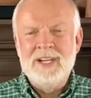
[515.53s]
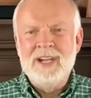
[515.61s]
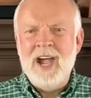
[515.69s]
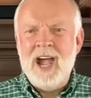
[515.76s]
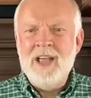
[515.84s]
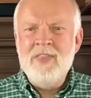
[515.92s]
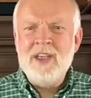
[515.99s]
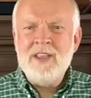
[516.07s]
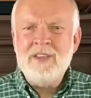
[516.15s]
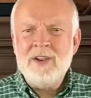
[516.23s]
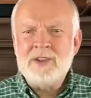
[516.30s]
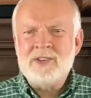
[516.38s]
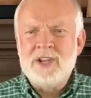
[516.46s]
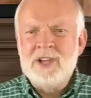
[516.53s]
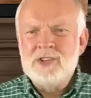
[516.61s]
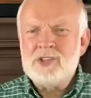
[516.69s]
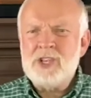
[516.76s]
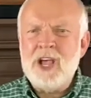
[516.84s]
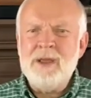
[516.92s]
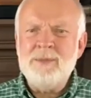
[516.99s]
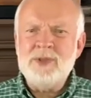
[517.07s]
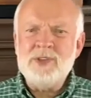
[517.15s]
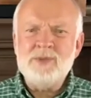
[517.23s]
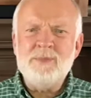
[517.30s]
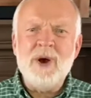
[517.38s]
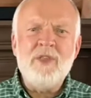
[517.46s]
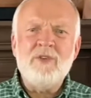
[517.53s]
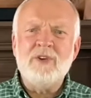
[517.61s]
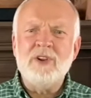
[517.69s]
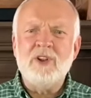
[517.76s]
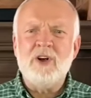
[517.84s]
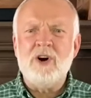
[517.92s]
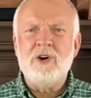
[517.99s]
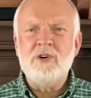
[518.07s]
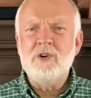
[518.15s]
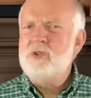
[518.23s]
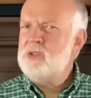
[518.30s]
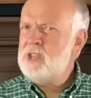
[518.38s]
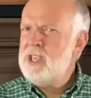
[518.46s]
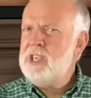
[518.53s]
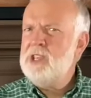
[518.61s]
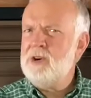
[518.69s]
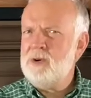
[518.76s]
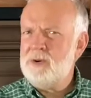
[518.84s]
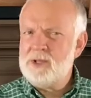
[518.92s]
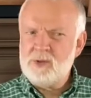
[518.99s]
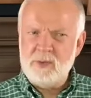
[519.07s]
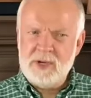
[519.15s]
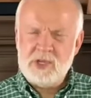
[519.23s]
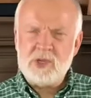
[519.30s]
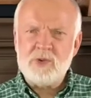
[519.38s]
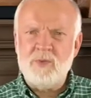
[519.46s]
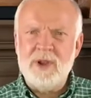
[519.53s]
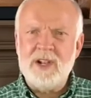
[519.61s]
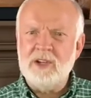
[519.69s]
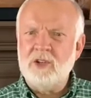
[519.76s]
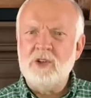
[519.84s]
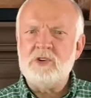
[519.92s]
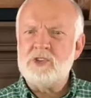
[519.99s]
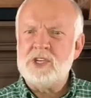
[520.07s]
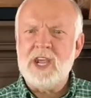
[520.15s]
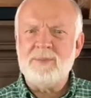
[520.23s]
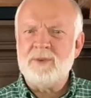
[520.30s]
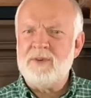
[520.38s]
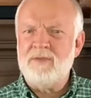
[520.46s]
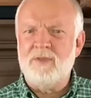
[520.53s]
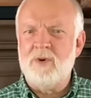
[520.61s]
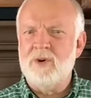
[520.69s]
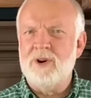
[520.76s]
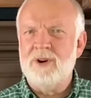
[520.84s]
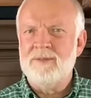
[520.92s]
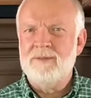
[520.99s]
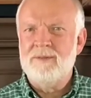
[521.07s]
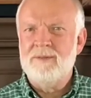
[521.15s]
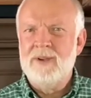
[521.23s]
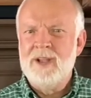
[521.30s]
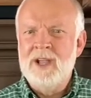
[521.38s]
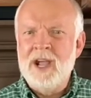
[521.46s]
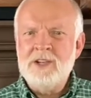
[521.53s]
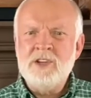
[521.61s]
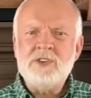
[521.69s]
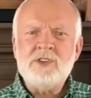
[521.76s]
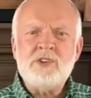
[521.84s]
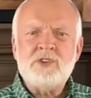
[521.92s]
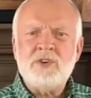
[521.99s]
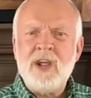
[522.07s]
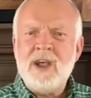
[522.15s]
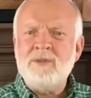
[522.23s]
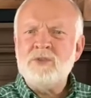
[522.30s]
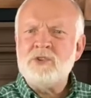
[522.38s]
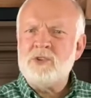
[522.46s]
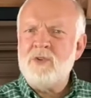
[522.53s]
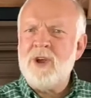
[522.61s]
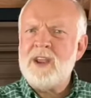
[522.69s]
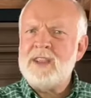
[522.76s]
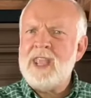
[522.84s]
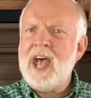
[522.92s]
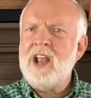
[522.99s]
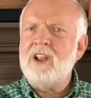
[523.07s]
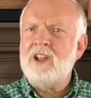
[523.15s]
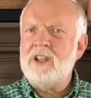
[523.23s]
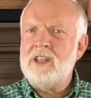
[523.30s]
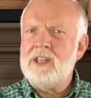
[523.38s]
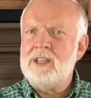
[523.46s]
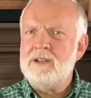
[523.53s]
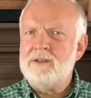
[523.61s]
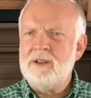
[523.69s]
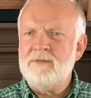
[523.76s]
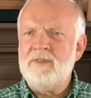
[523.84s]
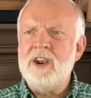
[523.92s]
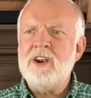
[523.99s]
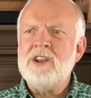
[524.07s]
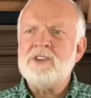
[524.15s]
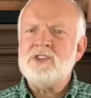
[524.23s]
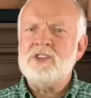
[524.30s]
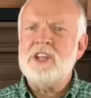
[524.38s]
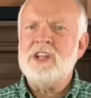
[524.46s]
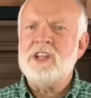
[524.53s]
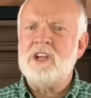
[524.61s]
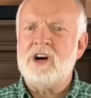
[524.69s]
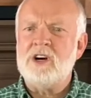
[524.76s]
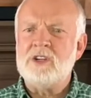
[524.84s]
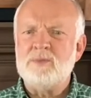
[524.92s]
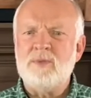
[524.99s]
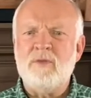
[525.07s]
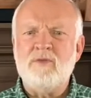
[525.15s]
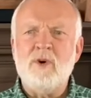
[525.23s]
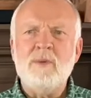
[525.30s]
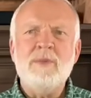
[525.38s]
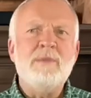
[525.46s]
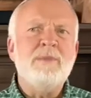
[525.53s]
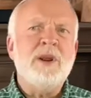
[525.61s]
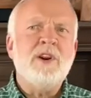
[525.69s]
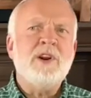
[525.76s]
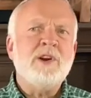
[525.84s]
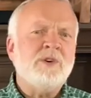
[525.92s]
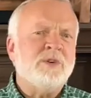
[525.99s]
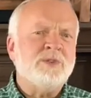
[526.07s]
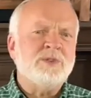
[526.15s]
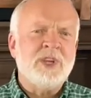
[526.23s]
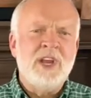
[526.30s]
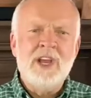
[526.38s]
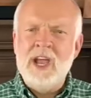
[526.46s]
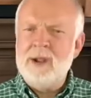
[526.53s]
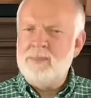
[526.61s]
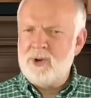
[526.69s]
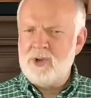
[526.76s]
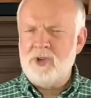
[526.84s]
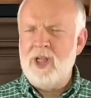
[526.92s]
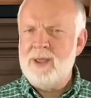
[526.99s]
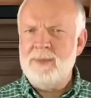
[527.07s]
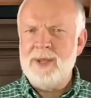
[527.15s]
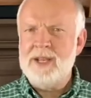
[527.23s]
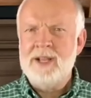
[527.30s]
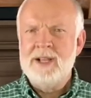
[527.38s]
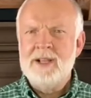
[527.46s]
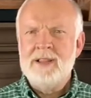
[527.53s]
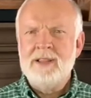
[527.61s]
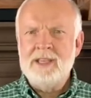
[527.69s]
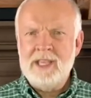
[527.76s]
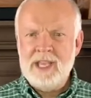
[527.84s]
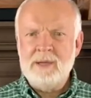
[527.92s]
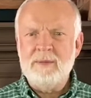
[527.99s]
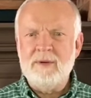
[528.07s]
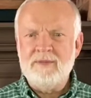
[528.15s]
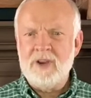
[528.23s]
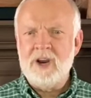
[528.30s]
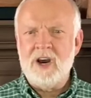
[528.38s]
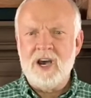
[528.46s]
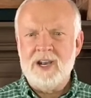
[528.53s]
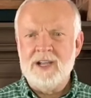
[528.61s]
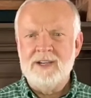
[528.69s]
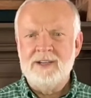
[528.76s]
And then there's Simon's mother-in-law who's healed, as we just read in Luke chapter 4. And Jesus travels throughout Galilee and to various synagogues, performing miracles and proclaiming the kingdom of God,